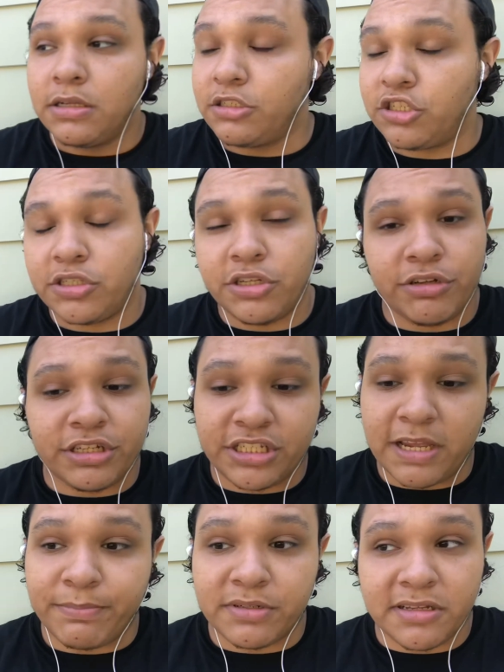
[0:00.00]
Sterling
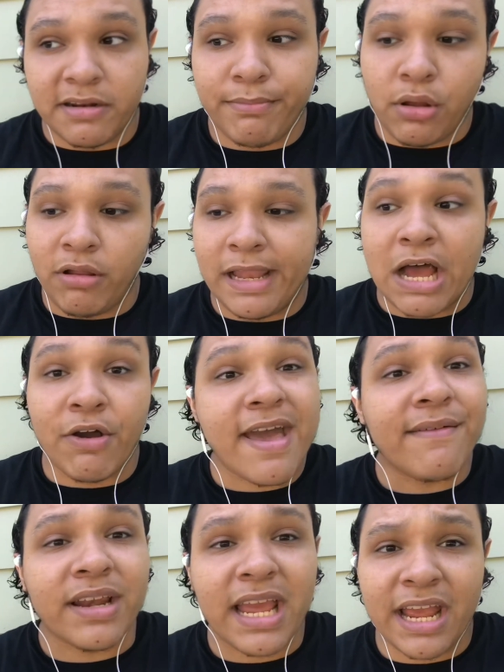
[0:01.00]
Shepard's going to ball out.
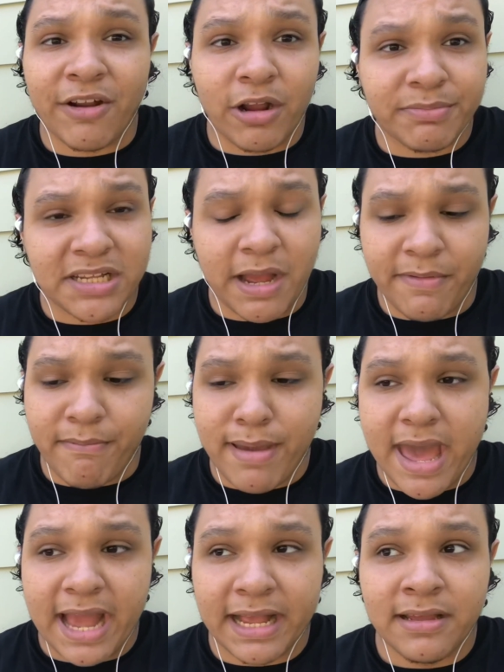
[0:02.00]
Evan Ingram's coming
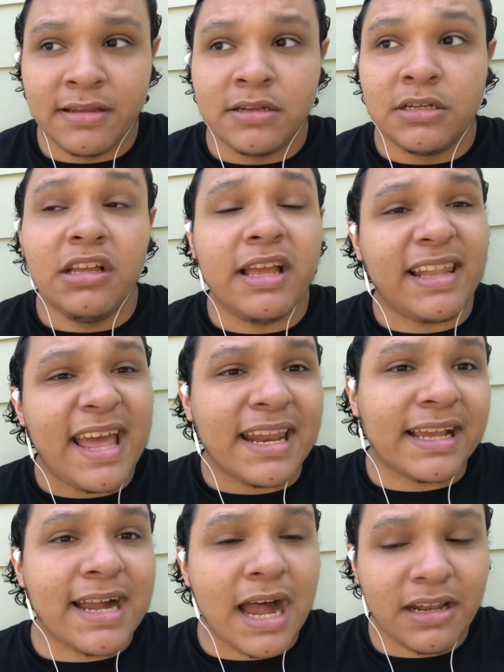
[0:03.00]
back.
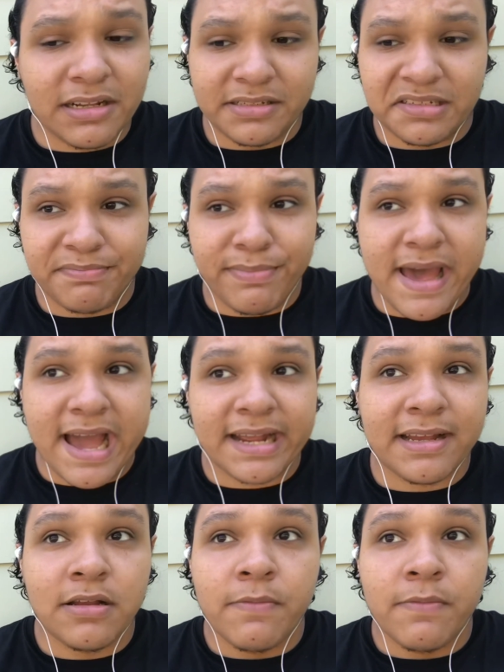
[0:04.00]
Landon Collins is back.